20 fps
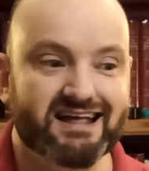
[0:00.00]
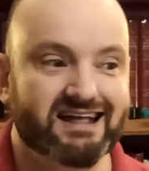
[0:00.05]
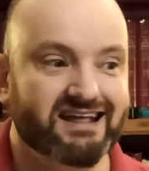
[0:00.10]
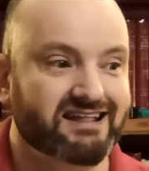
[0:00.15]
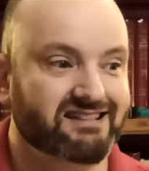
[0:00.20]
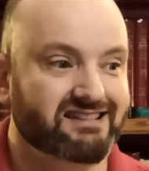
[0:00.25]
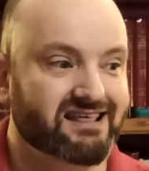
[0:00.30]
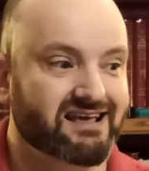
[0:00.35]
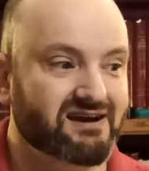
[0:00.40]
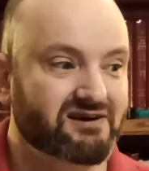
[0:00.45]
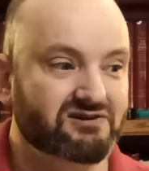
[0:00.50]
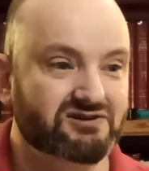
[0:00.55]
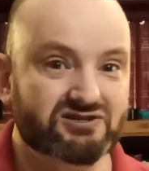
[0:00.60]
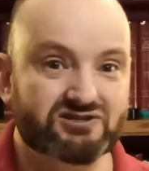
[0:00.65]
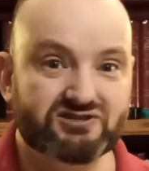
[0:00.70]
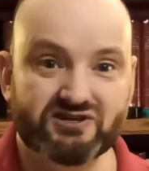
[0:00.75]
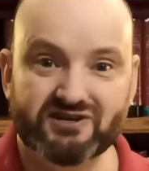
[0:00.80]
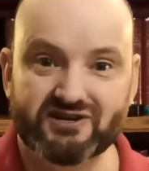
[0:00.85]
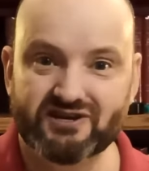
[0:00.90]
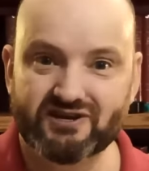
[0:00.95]
there's
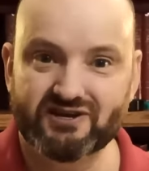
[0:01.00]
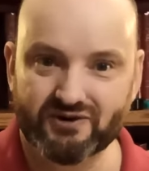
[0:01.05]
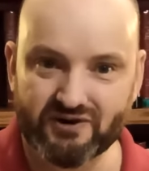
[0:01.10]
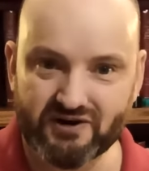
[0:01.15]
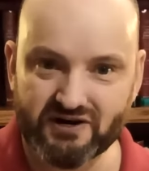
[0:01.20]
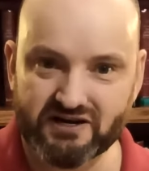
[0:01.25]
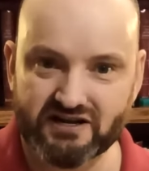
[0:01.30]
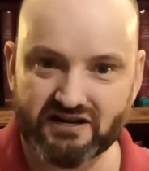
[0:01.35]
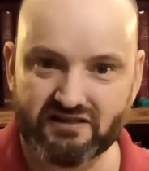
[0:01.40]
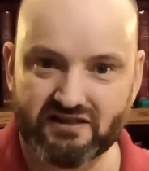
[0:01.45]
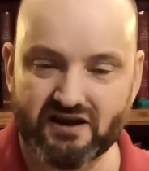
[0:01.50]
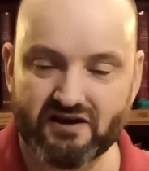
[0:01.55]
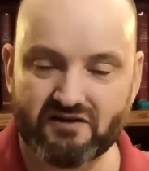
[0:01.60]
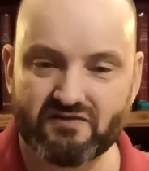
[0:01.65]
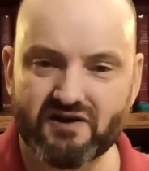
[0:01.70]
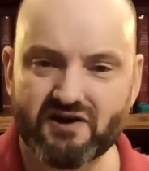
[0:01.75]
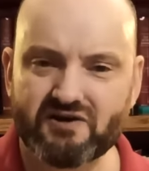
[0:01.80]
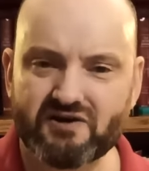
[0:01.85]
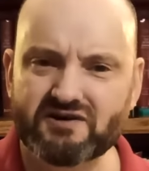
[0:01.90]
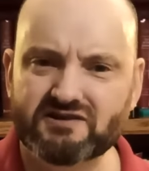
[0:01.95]
security there.
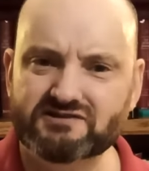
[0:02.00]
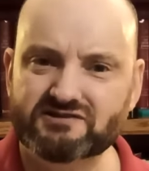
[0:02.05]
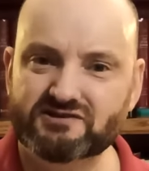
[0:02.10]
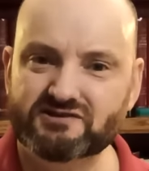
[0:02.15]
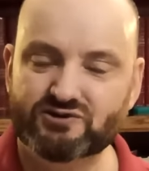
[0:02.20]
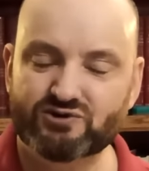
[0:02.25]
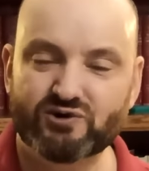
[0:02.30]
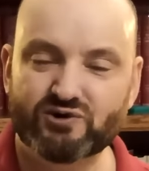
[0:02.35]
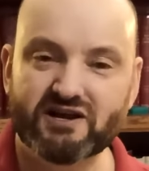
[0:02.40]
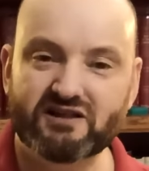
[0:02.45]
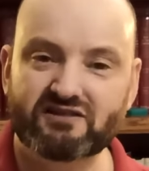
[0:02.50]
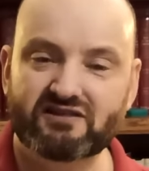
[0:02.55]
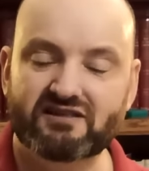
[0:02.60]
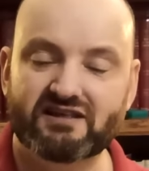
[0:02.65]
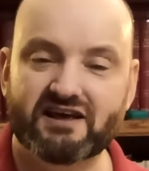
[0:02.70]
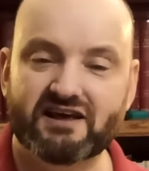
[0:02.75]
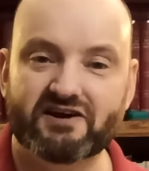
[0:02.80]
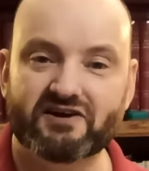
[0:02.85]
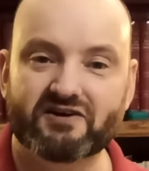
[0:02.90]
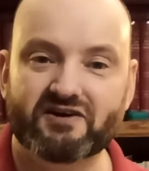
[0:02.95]
There is strength
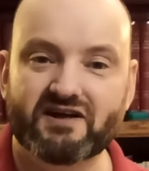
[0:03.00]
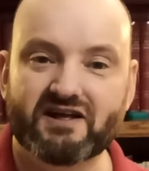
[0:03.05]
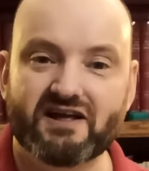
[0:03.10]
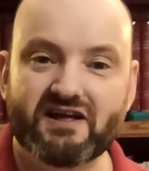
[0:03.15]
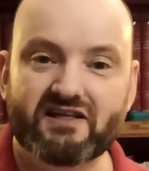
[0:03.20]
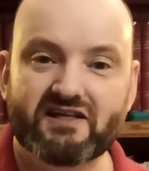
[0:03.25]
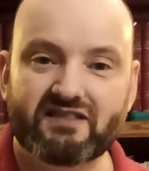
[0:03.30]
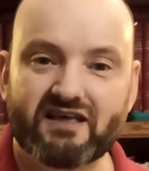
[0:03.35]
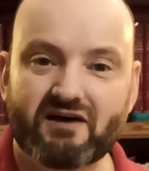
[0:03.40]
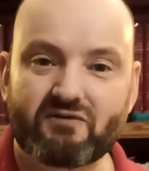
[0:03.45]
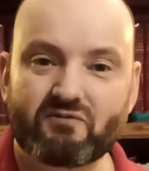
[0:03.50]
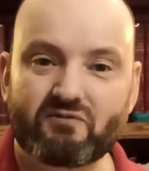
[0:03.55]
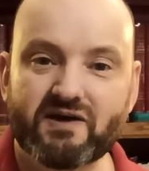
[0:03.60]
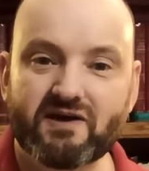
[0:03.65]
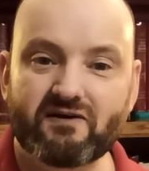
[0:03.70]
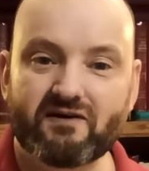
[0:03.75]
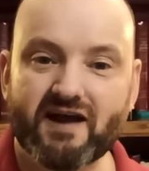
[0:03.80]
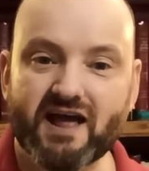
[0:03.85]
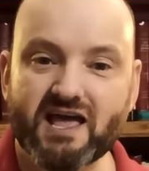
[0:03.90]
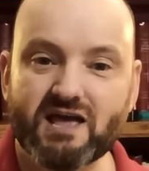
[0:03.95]
there that we
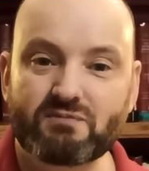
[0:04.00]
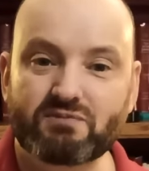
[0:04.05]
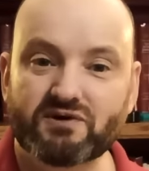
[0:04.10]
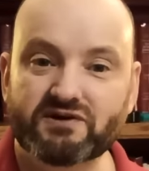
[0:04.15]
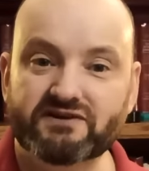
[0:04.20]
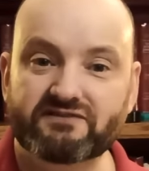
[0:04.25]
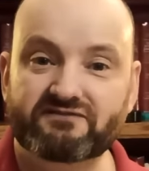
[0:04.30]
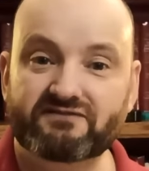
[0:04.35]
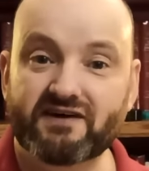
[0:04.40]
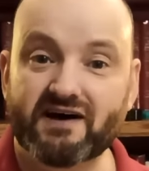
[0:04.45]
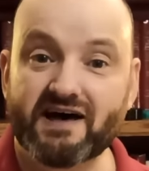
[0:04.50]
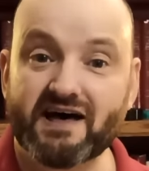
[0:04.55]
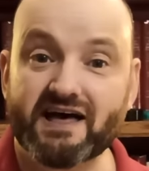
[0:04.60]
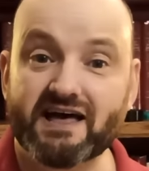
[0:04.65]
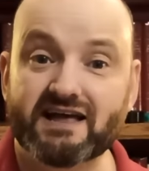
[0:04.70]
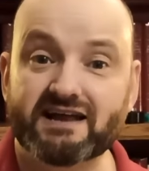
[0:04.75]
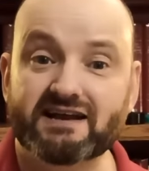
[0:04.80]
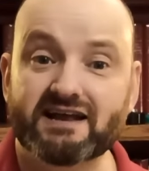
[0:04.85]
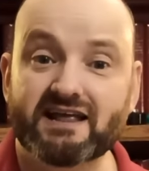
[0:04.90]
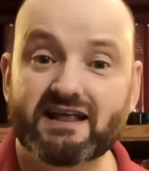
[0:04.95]
are able to
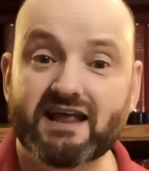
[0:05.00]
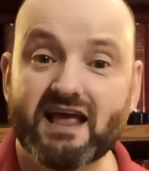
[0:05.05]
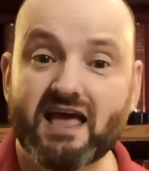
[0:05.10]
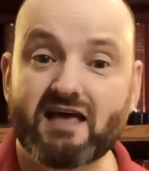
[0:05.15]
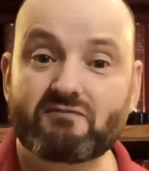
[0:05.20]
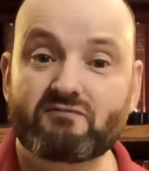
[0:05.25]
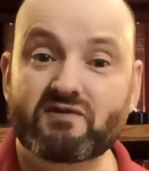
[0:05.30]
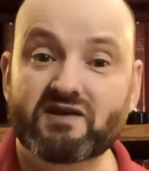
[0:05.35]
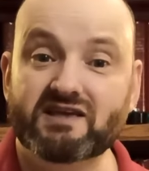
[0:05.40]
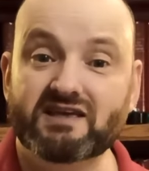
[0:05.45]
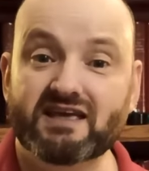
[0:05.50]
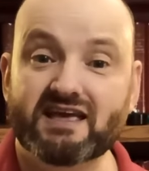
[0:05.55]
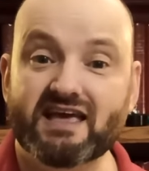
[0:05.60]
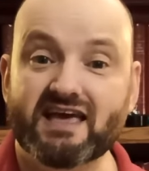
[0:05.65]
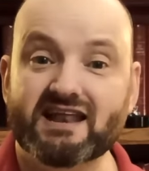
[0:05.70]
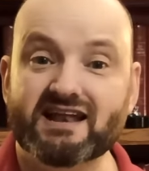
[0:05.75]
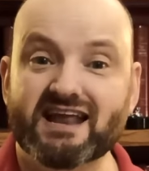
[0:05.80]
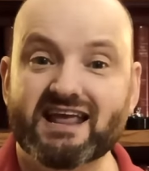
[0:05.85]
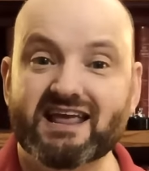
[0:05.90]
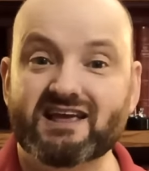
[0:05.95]
find, and we
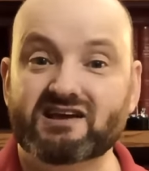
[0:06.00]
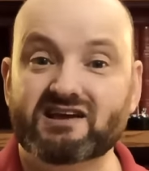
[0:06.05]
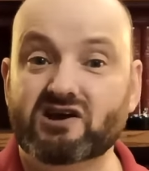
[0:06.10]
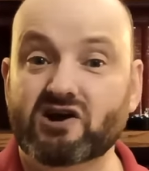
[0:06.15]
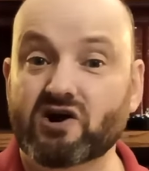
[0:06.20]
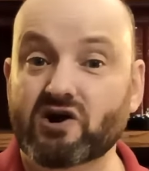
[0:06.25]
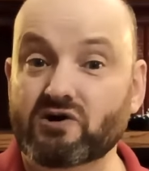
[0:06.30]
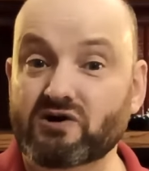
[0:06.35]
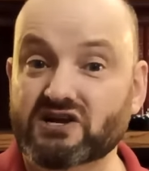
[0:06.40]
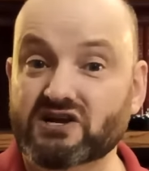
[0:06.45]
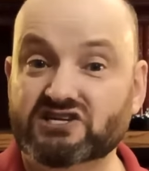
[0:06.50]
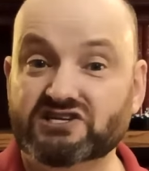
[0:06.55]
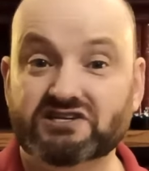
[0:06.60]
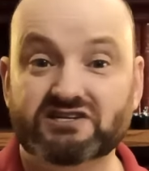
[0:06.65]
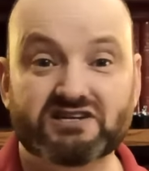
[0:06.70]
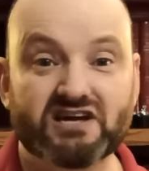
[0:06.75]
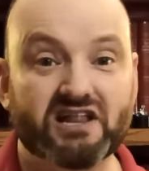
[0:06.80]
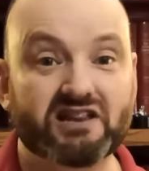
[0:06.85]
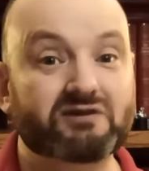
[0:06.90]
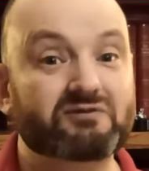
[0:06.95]
can encourage each other.